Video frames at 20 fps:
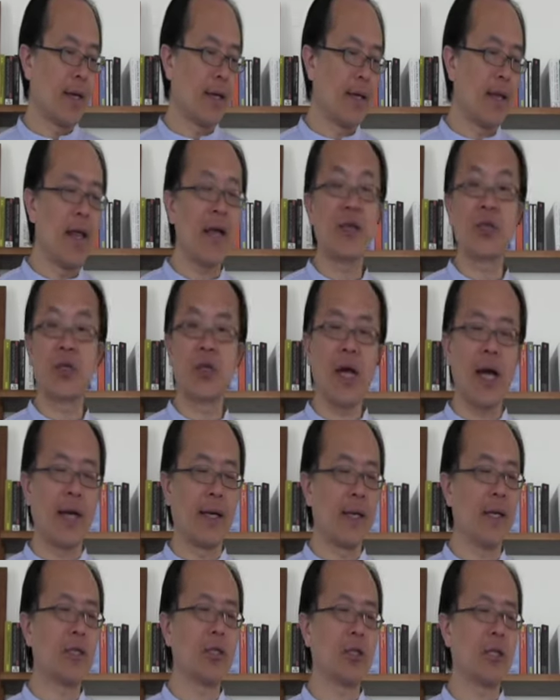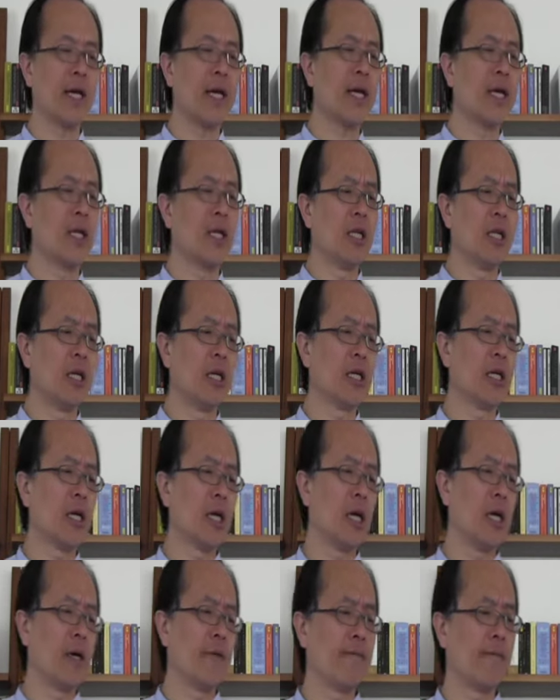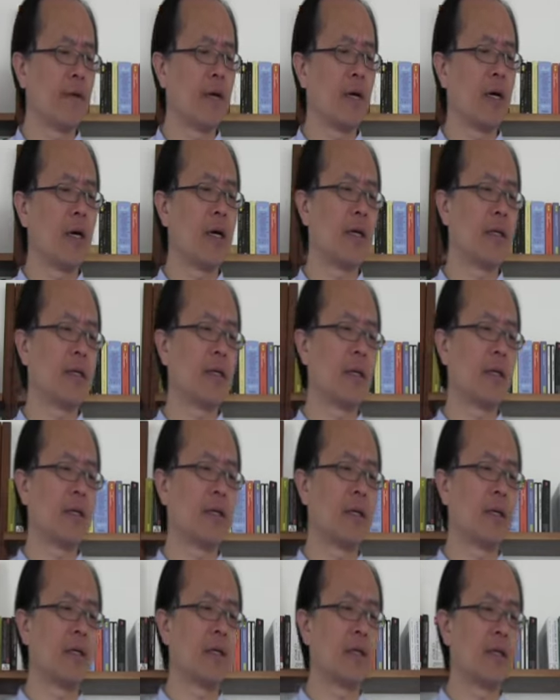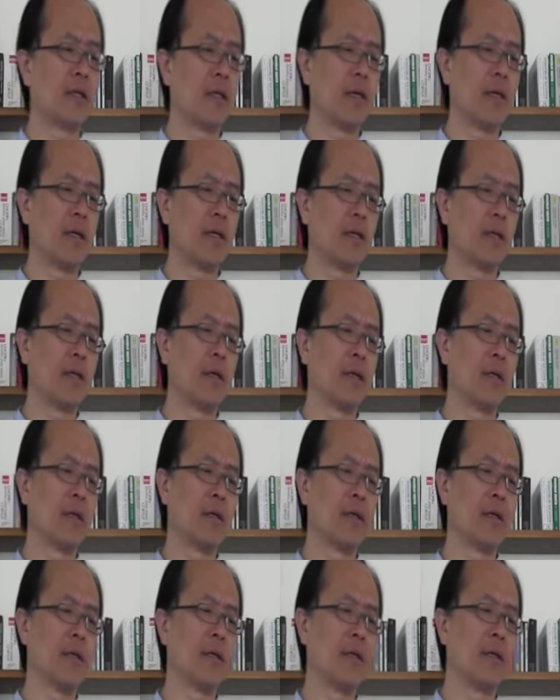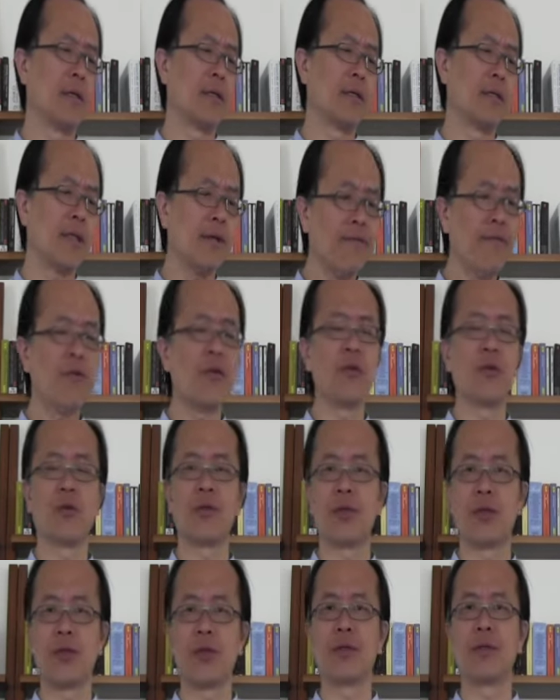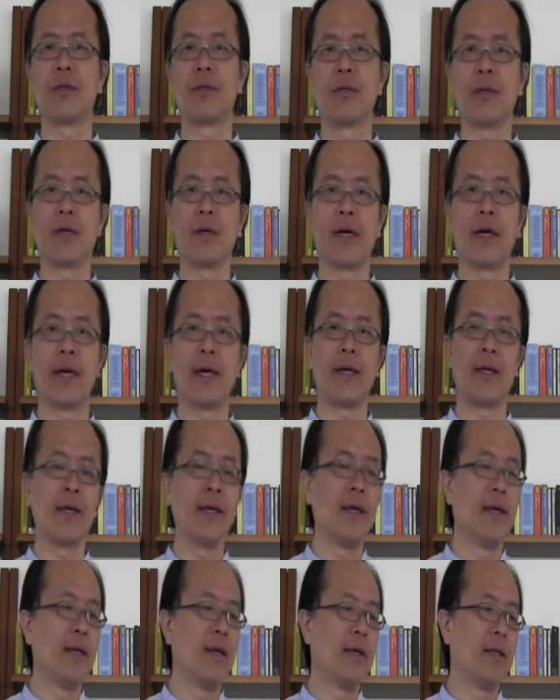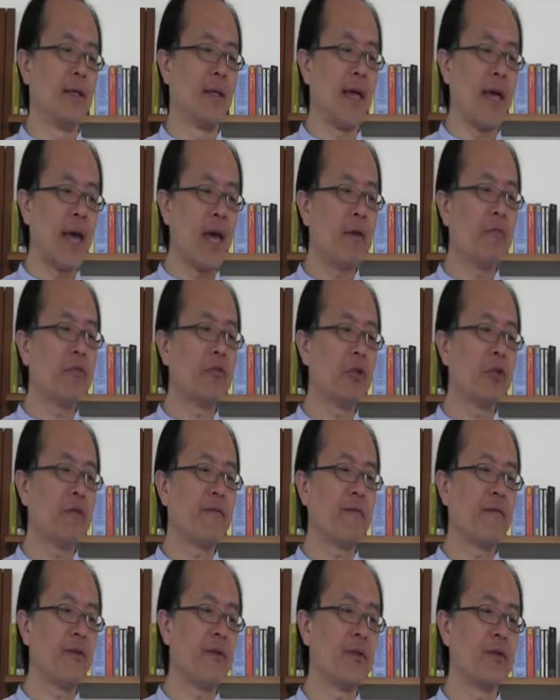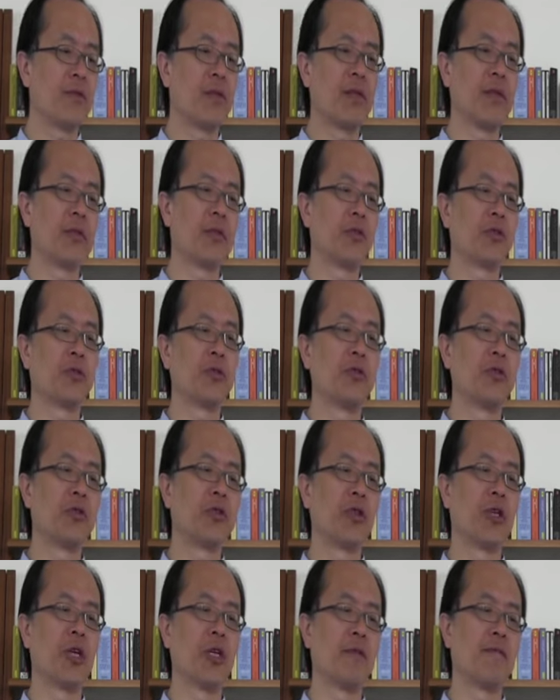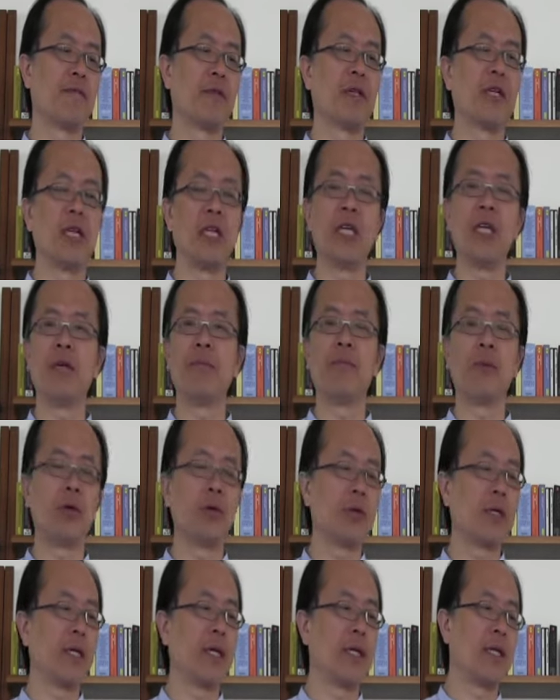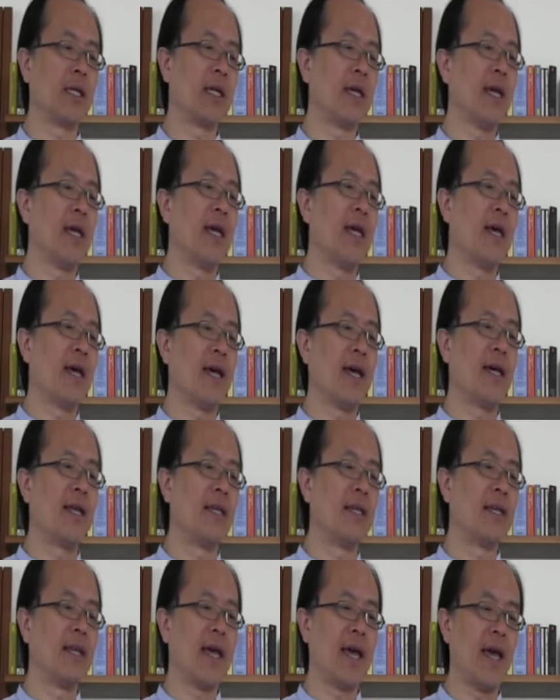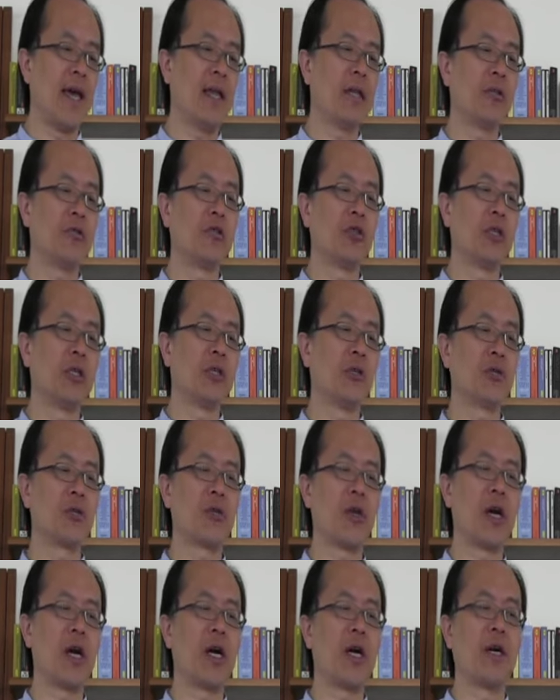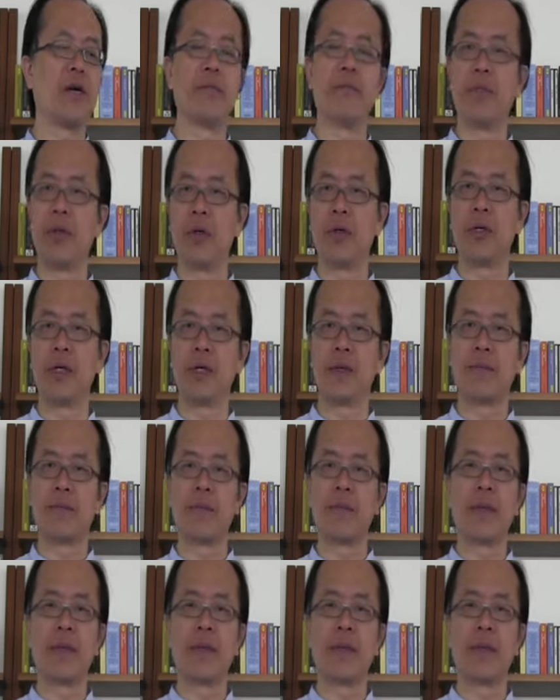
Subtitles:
Next slide. Let's take a look at the differences. Okay, the average difference in terms of the LEED building and the Energy Star building.